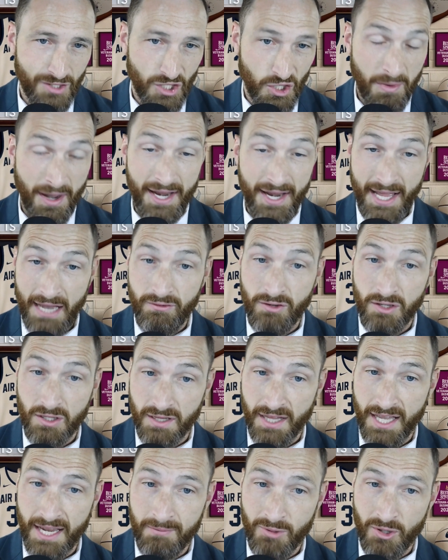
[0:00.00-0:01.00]
You might have a
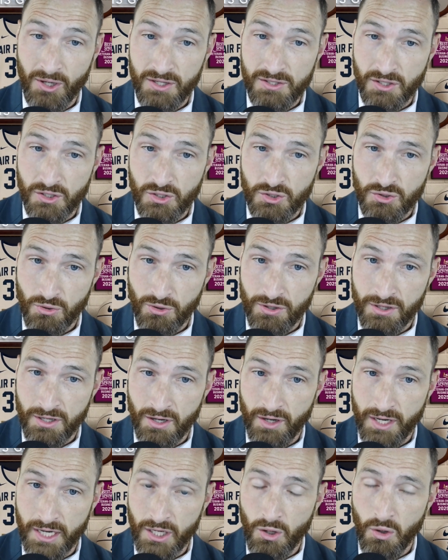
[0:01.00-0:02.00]
glamorous,
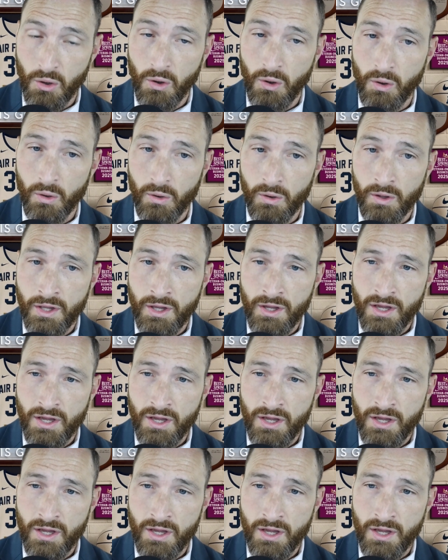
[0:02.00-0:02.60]
extraordinary goal,